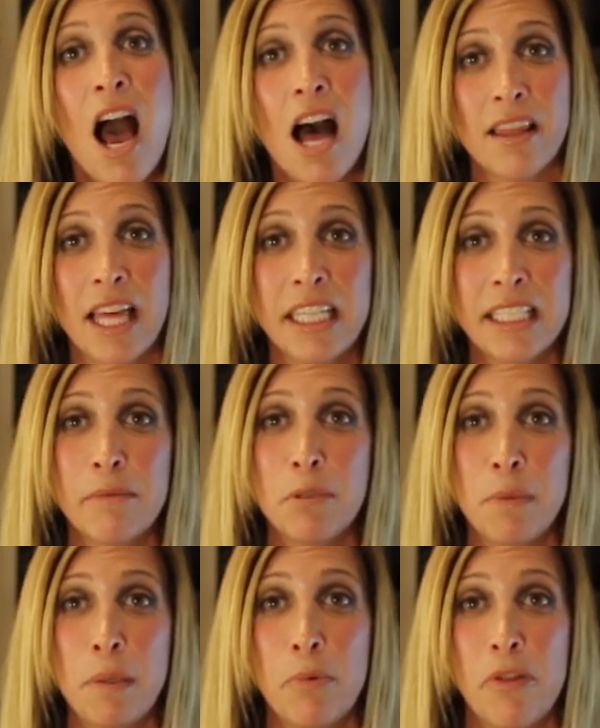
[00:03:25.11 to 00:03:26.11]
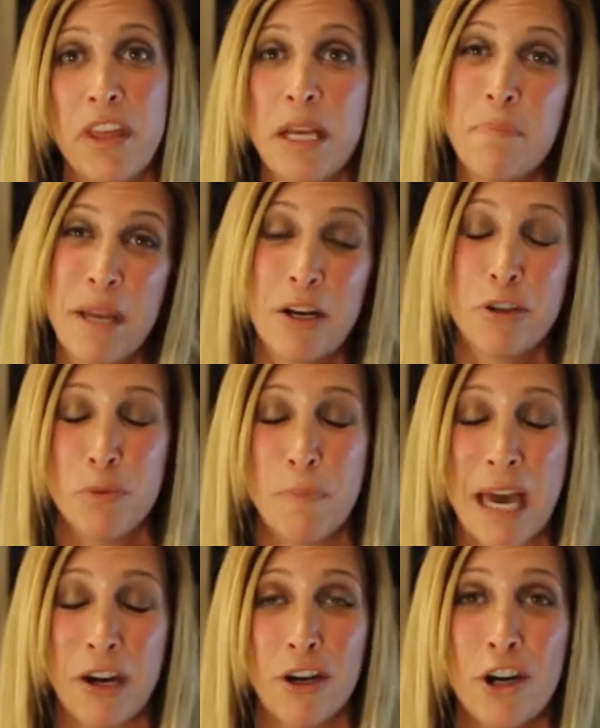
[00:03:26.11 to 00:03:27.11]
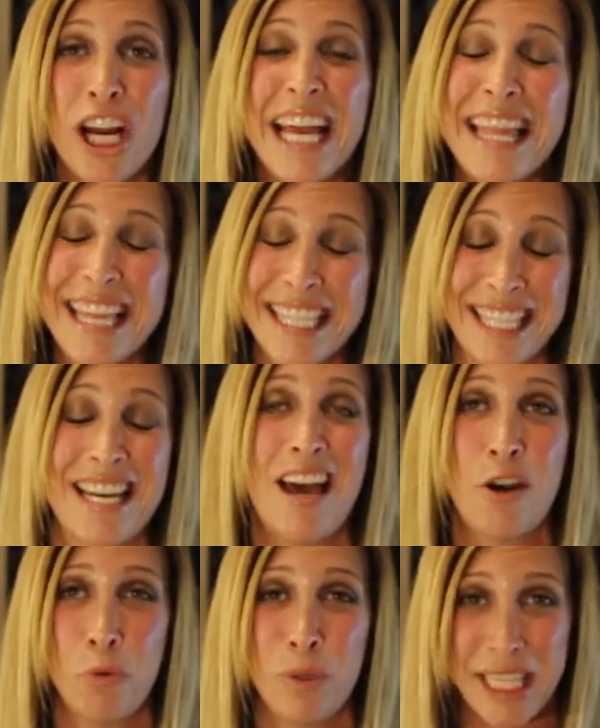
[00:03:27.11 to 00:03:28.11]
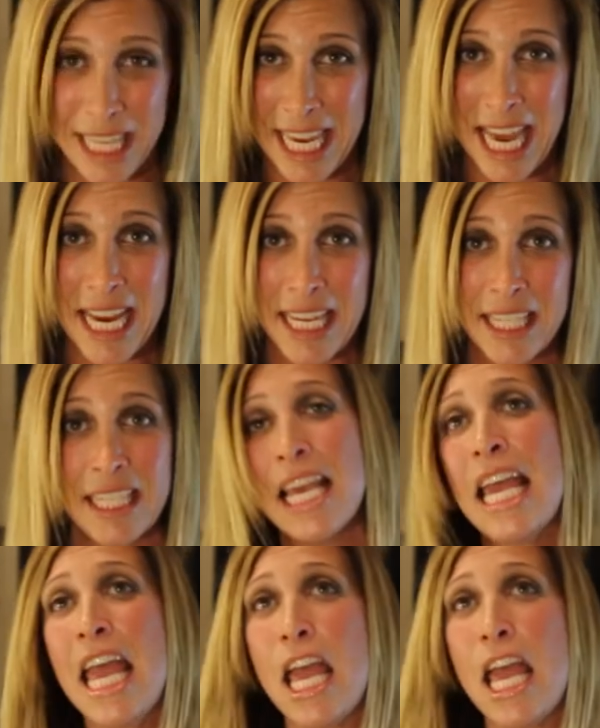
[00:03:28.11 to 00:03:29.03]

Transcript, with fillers: A lot of times people think bigger is better. That's not always the case.